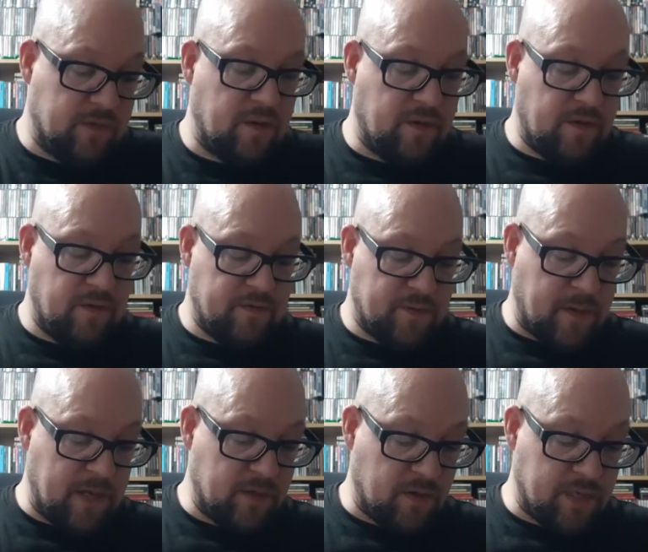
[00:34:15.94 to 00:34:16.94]
of, of,
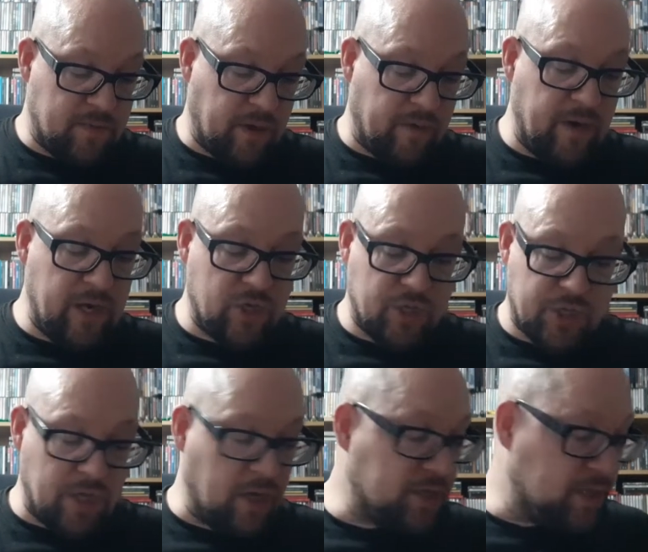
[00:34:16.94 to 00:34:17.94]
Space Oddity but I really should
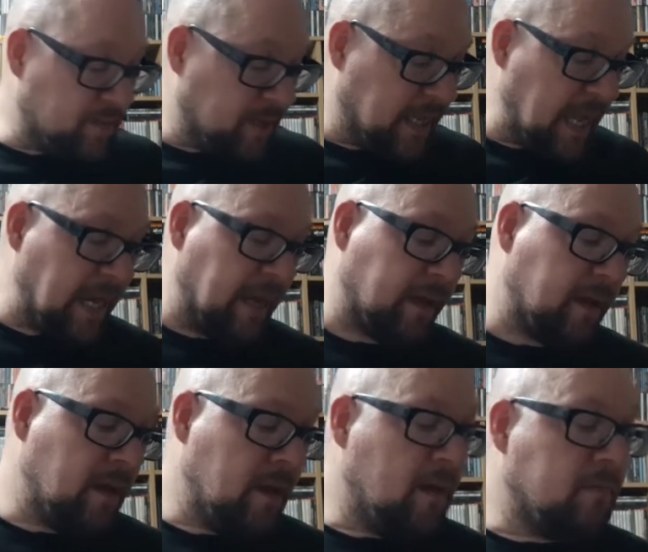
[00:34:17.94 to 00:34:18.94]
start at the beginning
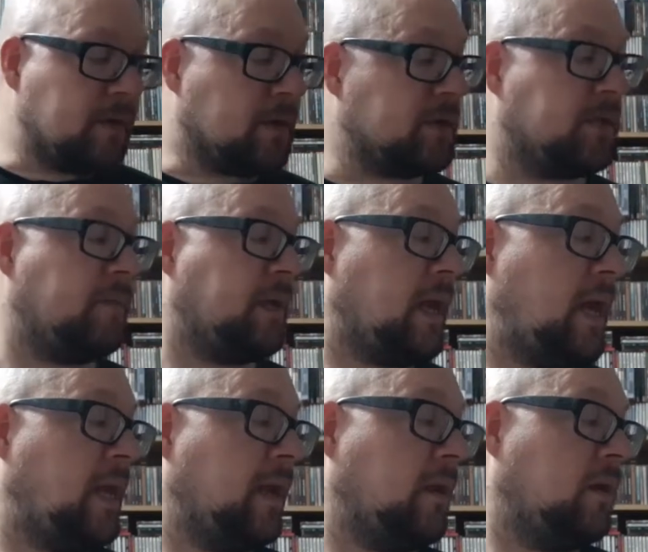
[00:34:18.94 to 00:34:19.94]
because the
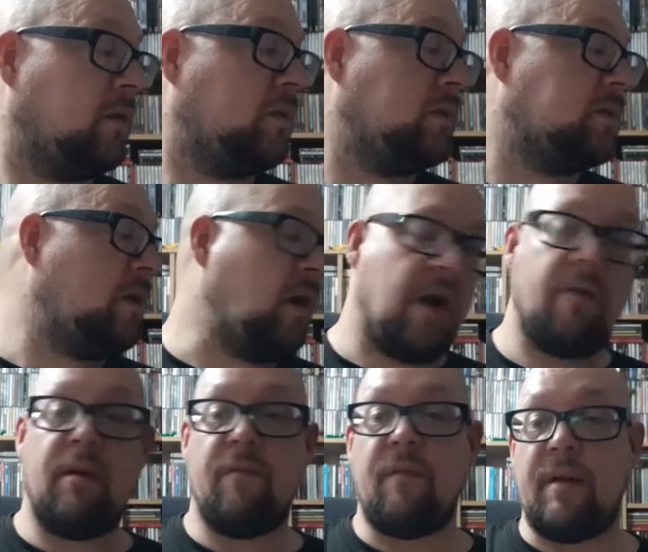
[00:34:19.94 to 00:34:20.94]
beginning is not
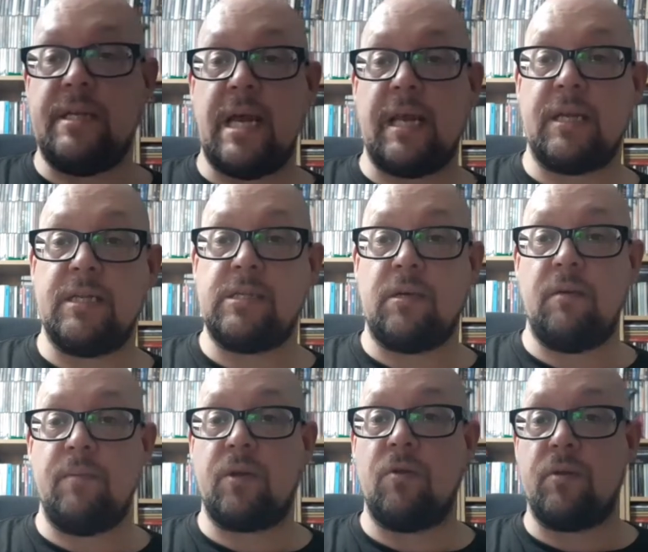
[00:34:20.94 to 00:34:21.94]
only a very delicate
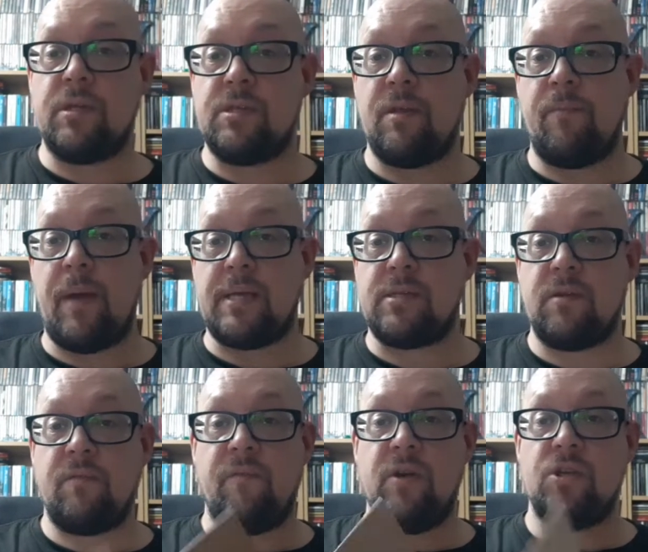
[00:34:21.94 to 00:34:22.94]
time according to the best
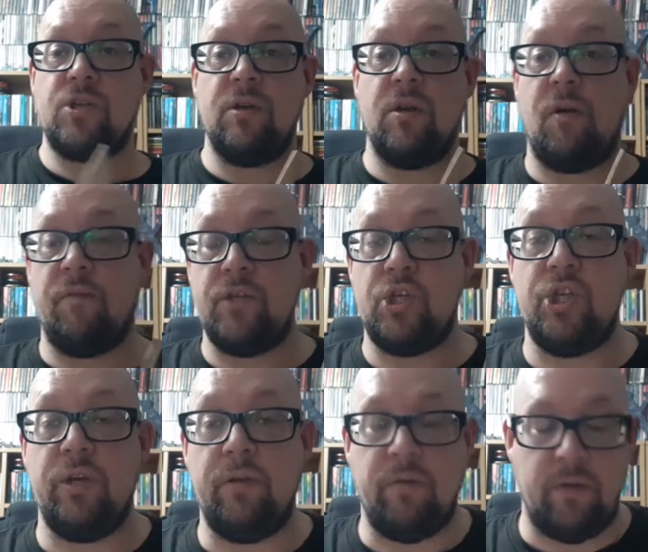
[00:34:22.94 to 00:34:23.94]
version of
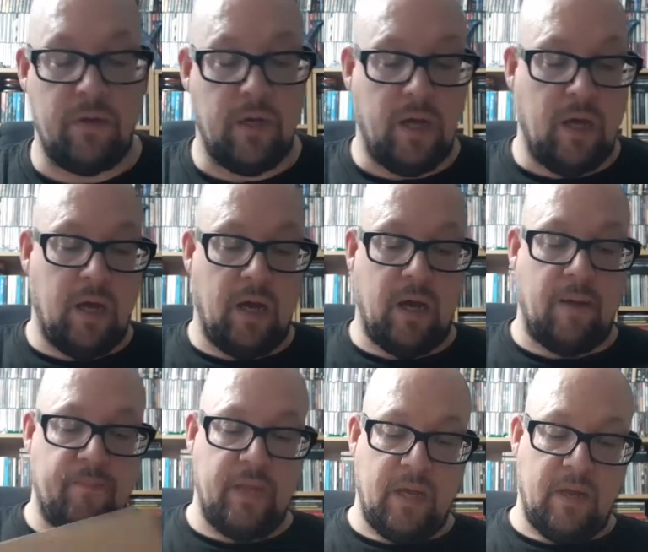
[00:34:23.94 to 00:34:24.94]
Dune
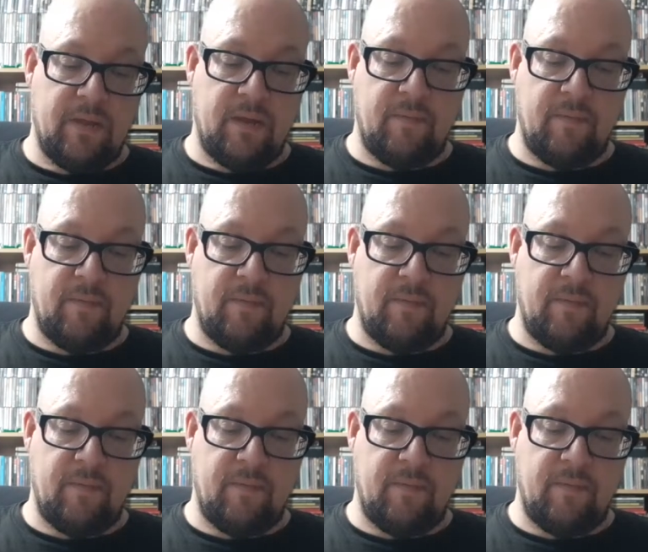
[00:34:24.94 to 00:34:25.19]
um, the